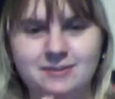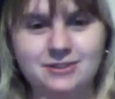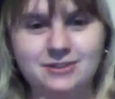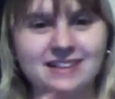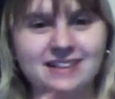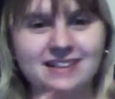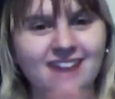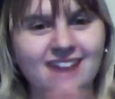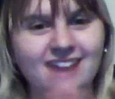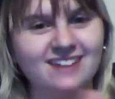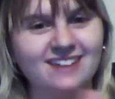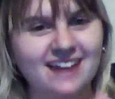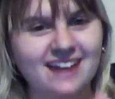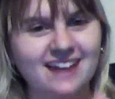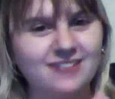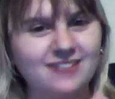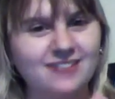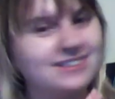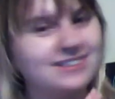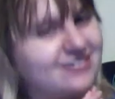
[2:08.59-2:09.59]
doing that right
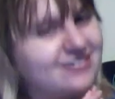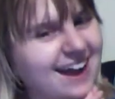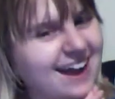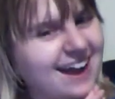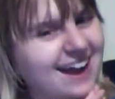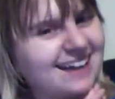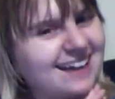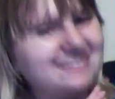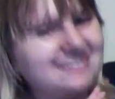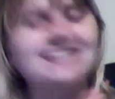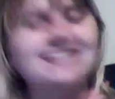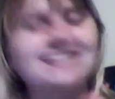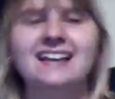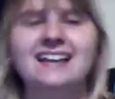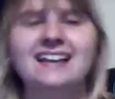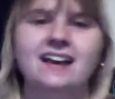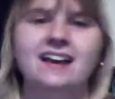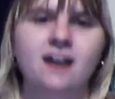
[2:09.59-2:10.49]
now with you guys.